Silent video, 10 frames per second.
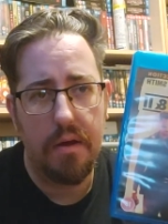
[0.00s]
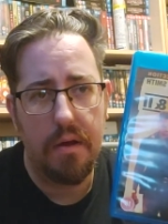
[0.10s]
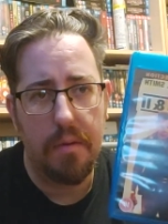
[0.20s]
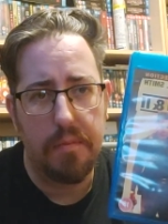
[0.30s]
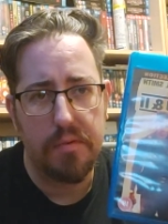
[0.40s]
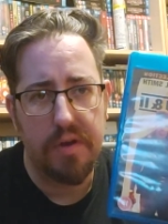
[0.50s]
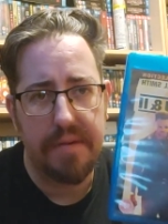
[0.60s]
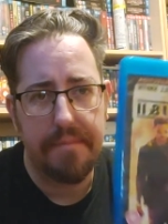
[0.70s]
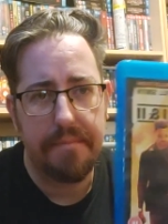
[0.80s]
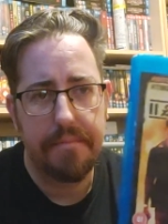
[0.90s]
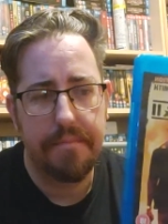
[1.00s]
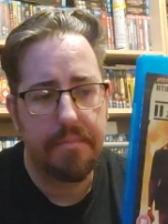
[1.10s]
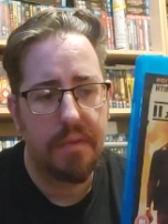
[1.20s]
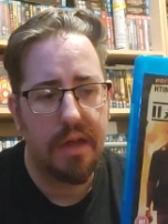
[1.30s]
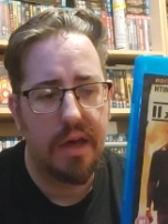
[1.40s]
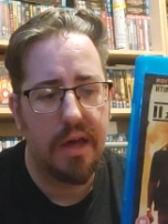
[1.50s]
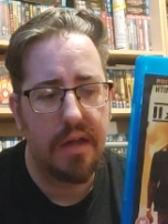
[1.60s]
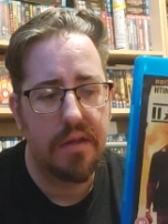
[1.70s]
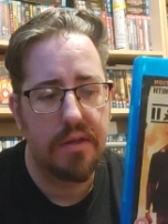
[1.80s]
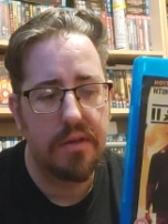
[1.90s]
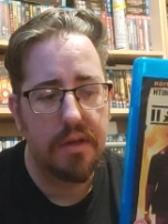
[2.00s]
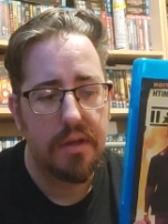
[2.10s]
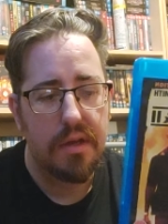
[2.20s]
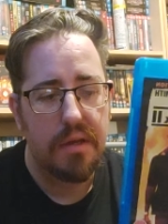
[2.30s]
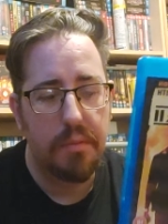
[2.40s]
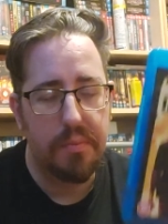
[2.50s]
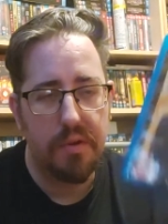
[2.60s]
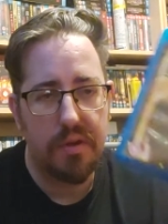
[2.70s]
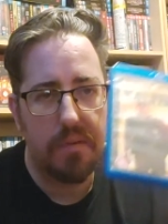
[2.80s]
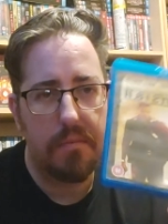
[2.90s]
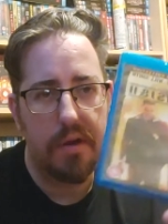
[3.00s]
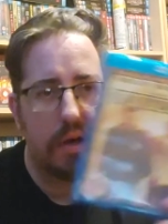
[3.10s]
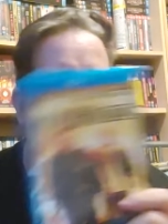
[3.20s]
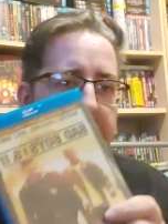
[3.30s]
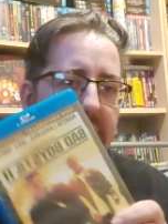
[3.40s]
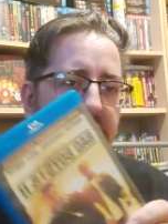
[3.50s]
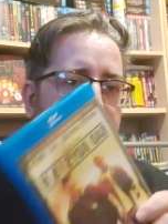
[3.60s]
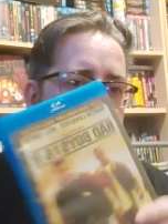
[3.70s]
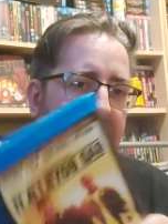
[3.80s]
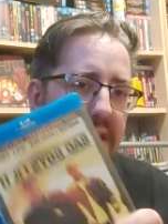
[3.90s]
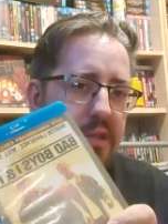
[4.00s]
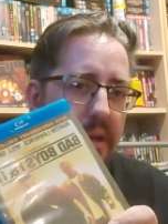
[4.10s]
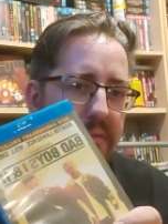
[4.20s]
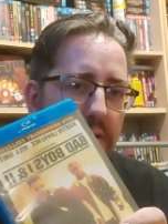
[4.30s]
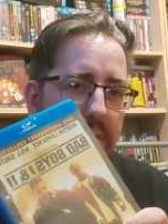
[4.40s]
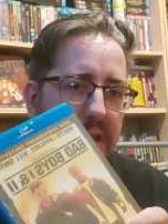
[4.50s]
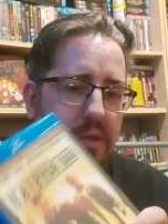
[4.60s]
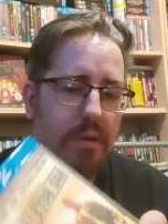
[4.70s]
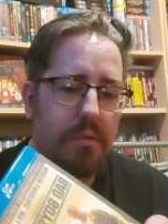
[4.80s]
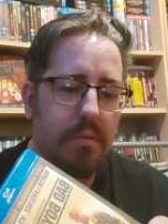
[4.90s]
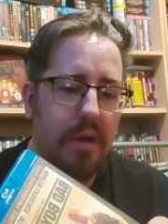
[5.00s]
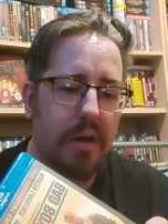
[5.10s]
on Blu-ray, and my brother luckily managed to pick this up for me, so